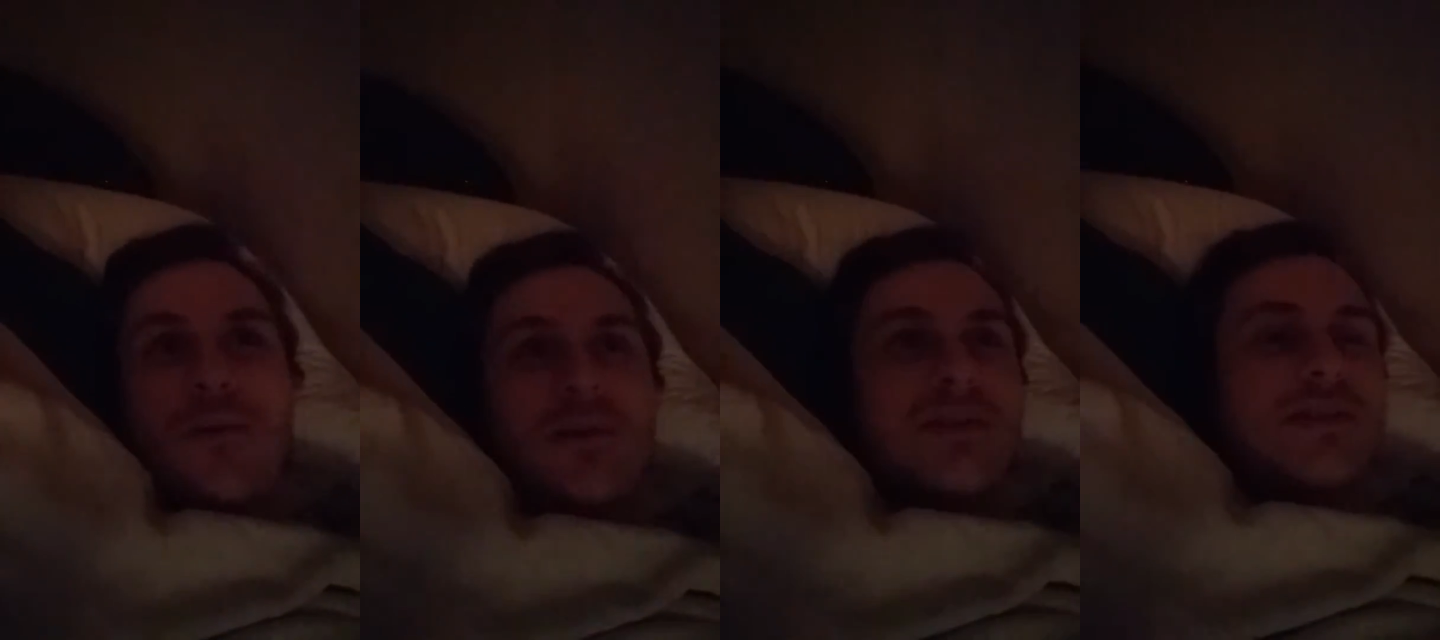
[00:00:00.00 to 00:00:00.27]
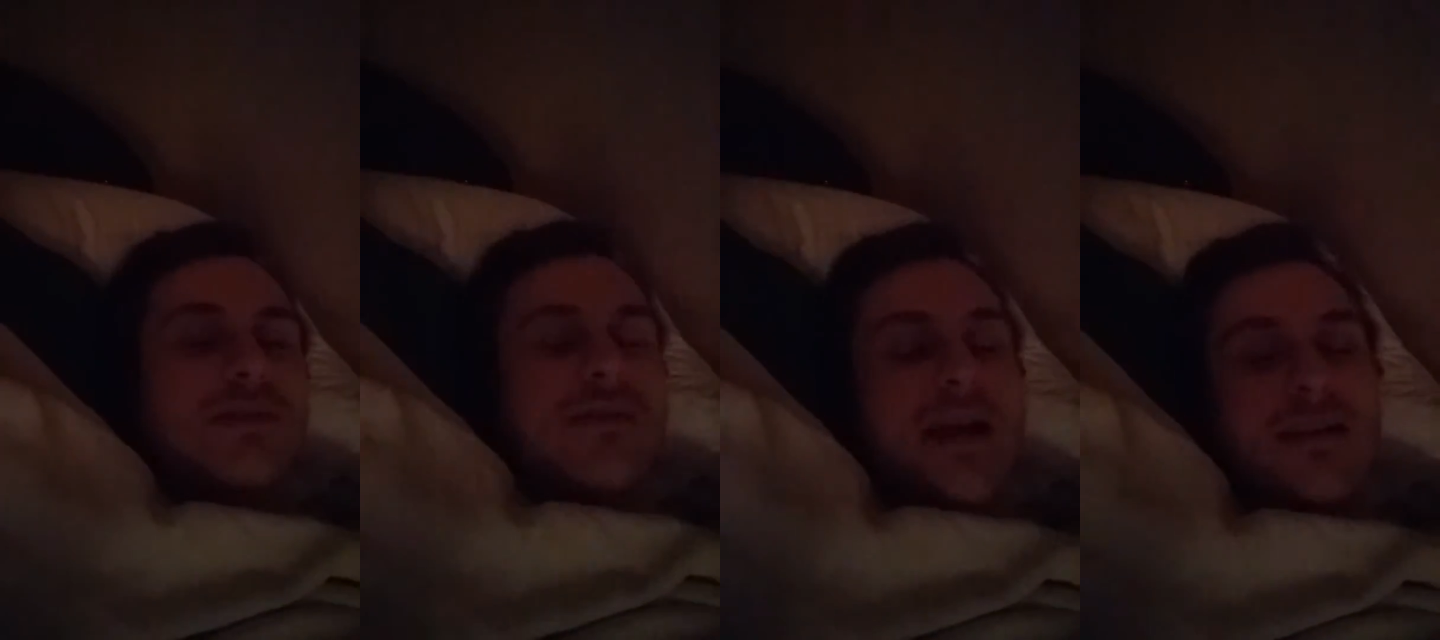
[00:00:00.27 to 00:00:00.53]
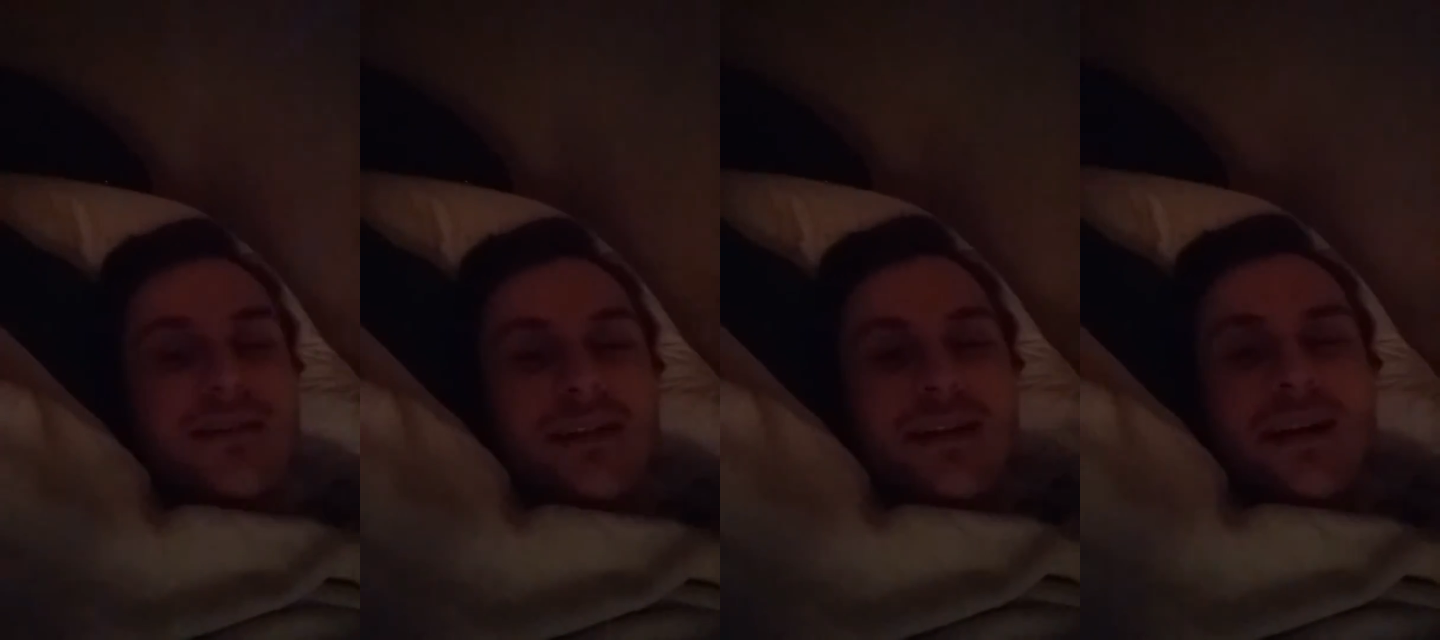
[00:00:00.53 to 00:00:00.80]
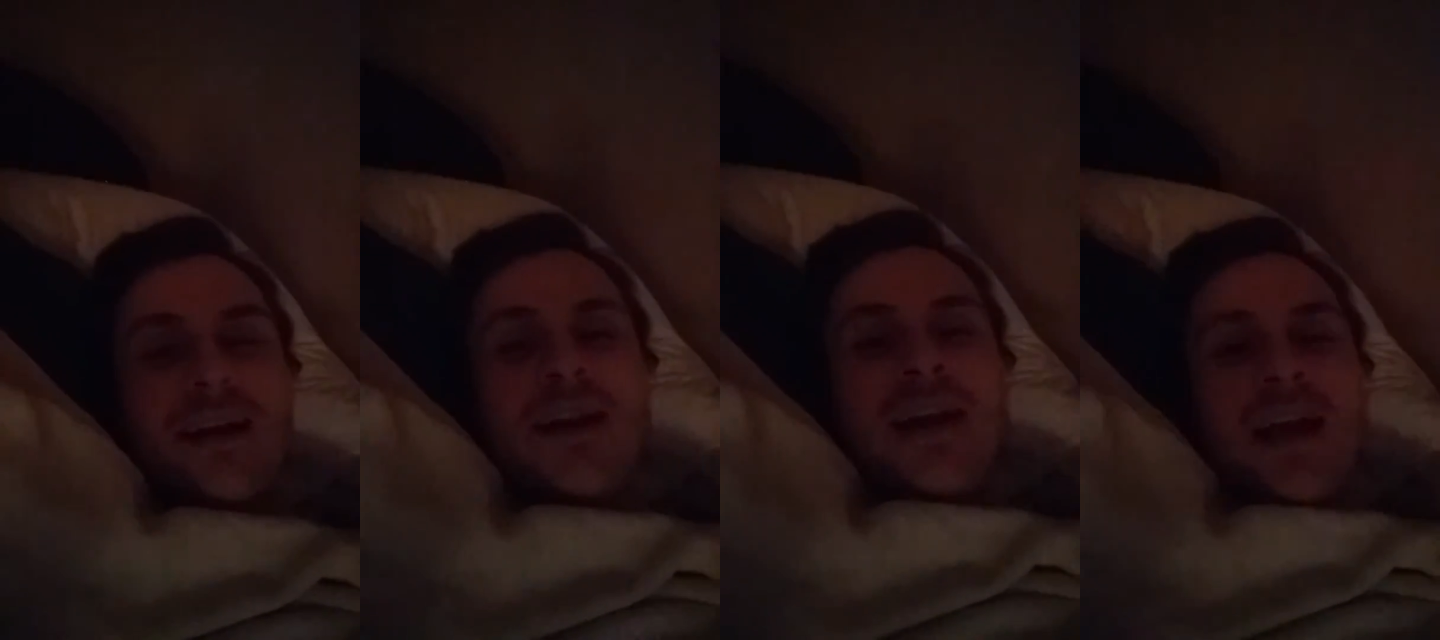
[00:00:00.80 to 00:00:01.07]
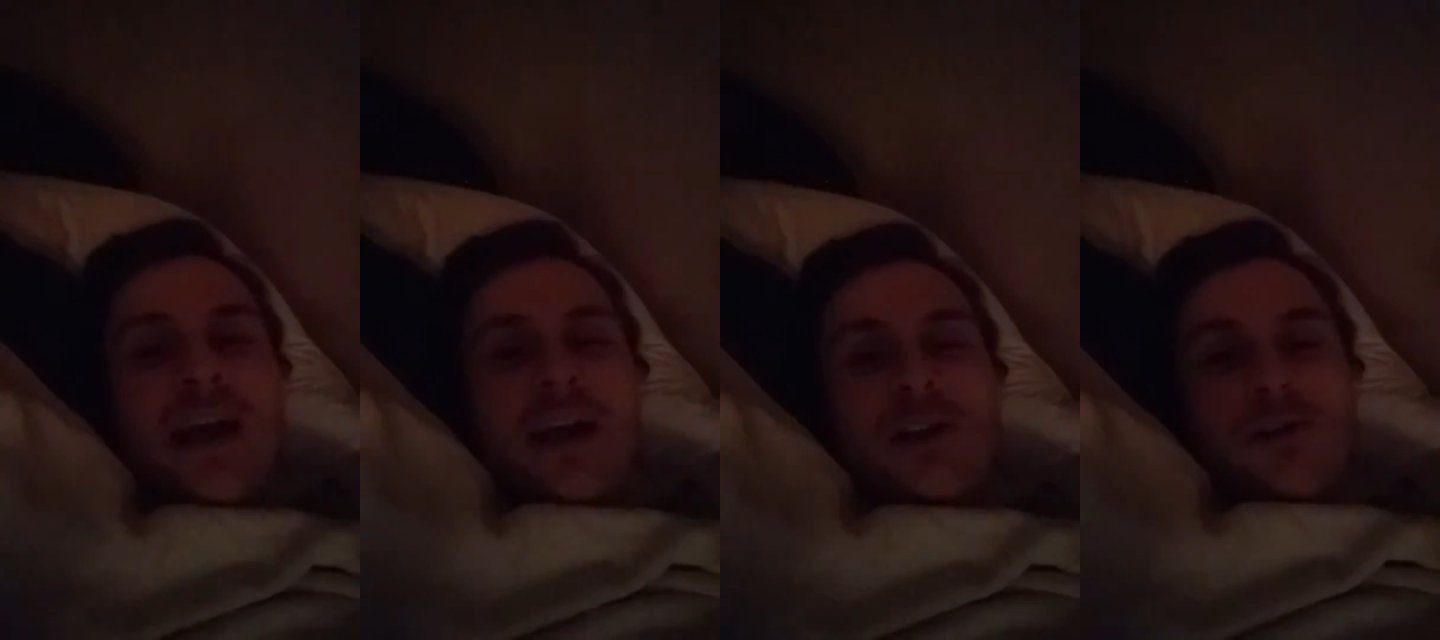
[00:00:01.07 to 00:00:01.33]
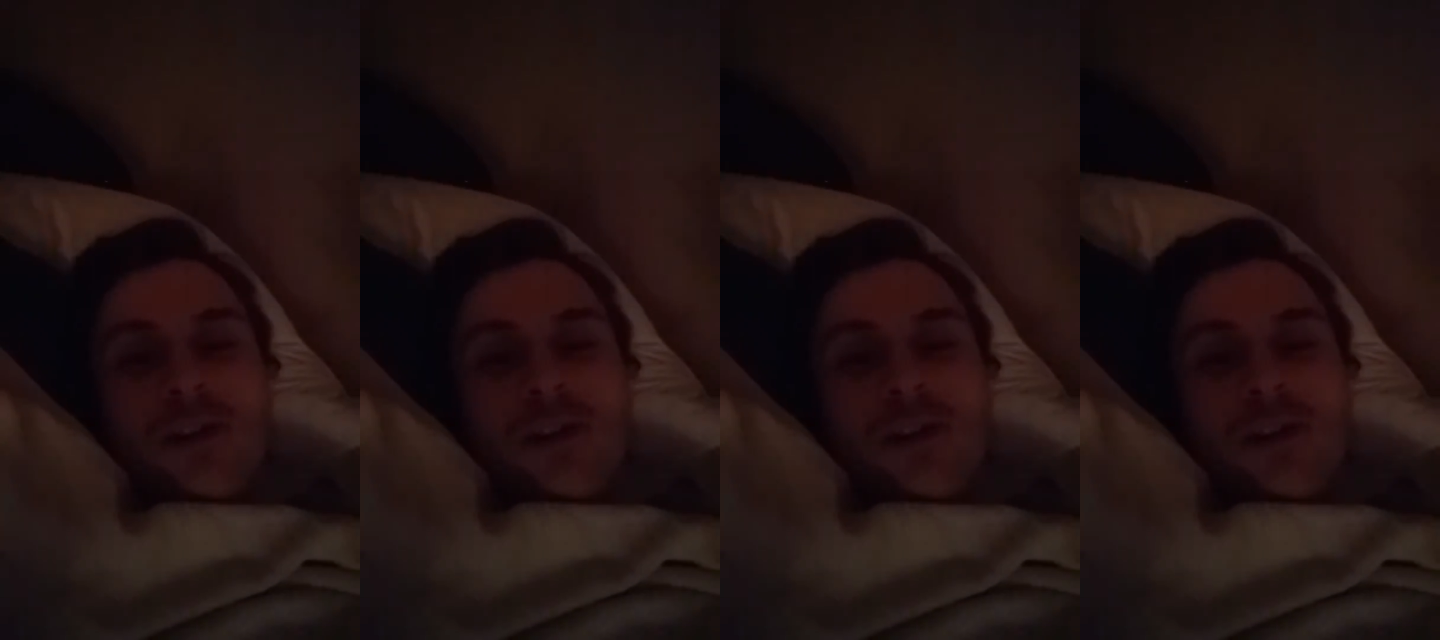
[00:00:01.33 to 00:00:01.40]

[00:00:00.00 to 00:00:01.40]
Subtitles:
with Us, you